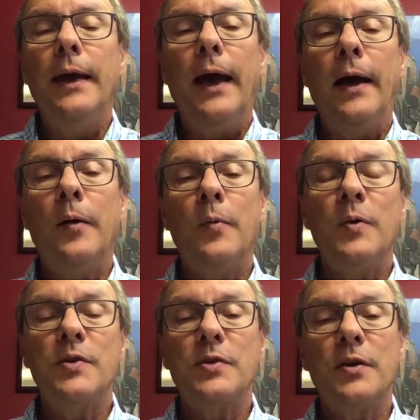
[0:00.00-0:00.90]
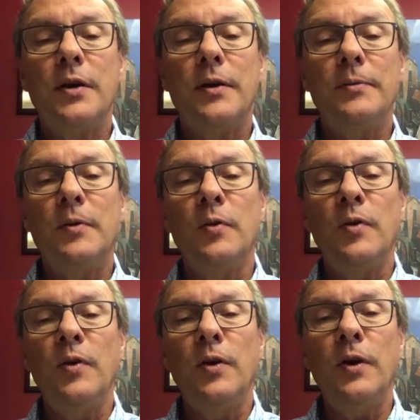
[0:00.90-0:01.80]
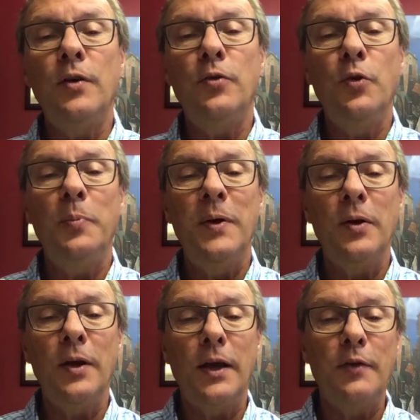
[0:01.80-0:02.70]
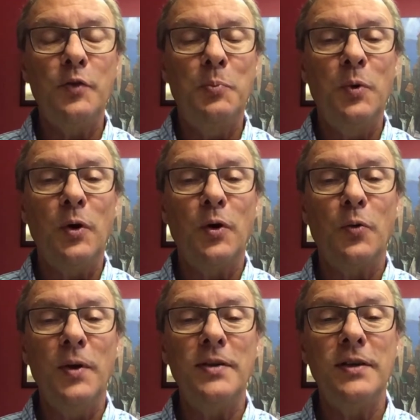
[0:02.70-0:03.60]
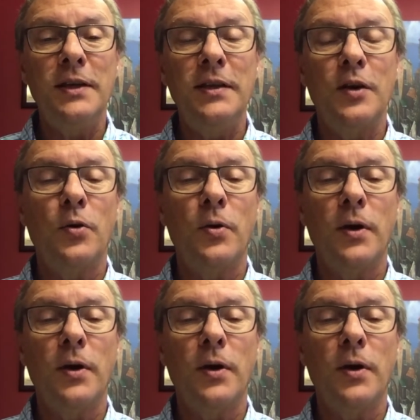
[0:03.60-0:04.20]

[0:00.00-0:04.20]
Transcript: I was looking through Bill Love's book recently, The Core